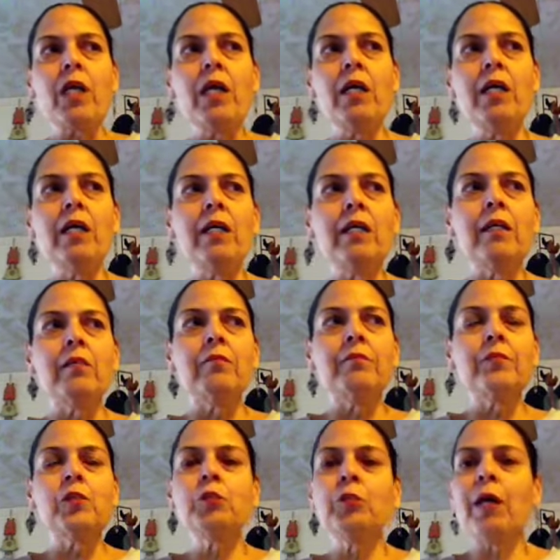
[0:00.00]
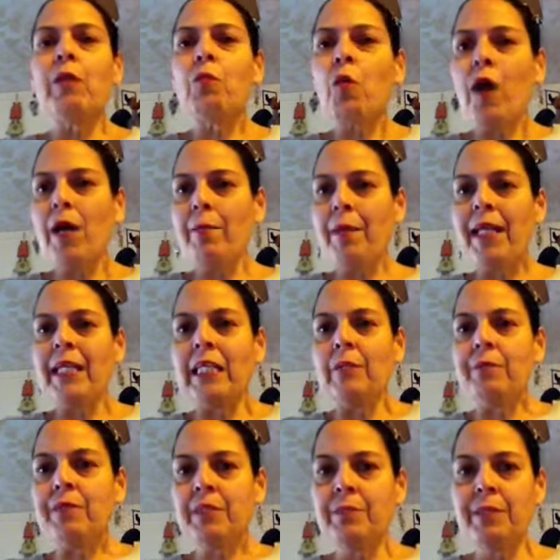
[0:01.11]
Uh, do I want my
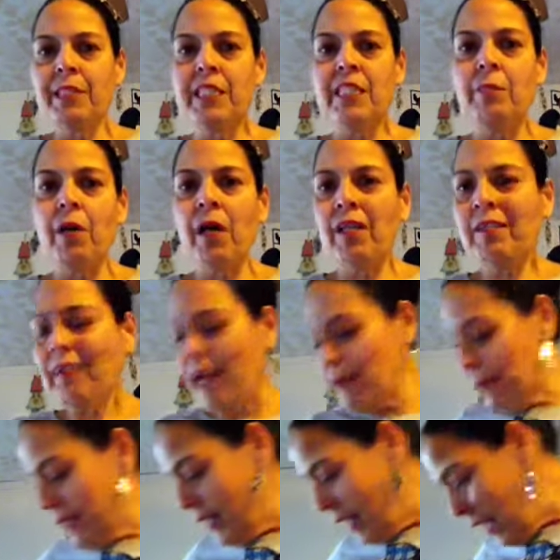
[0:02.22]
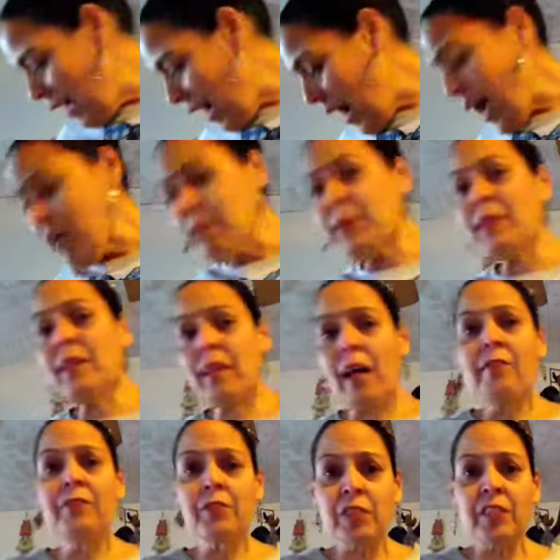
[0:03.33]
hips to be smaller? I mean, I would
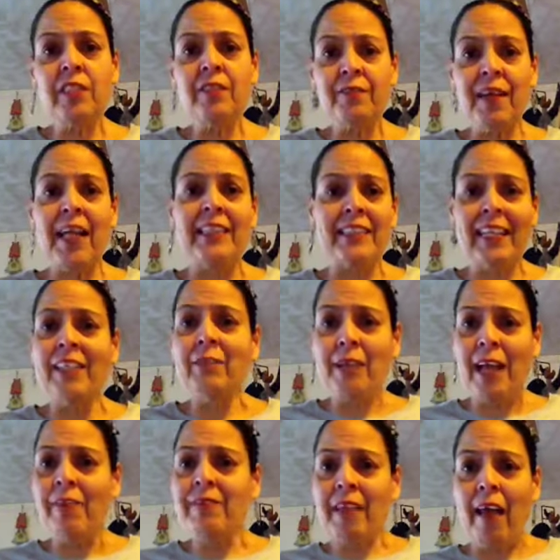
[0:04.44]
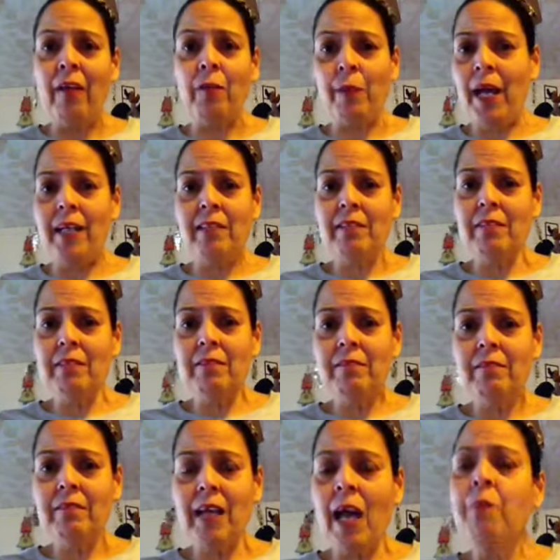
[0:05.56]
love just the fact that I don't have saddlebags.
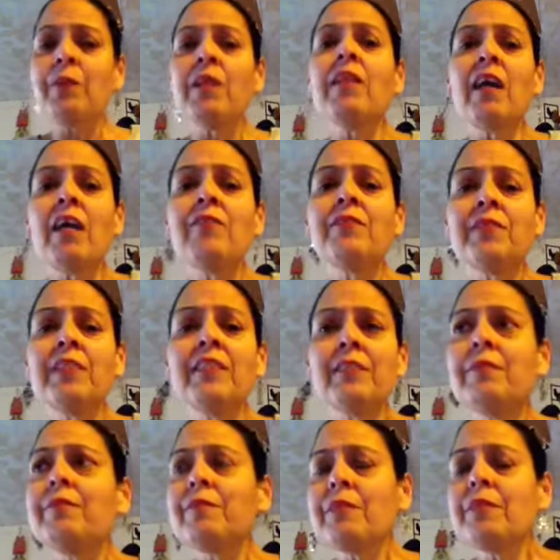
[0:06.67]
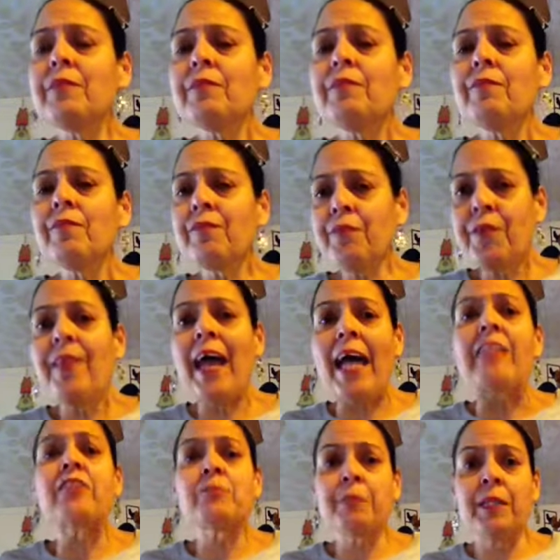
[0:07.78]
I would love for
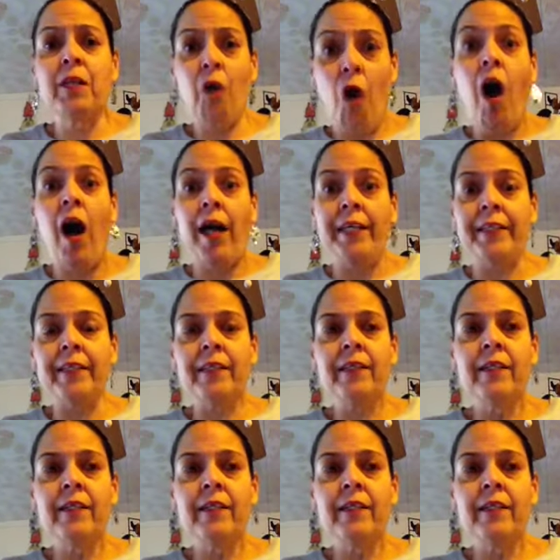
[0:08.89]
that to be gone.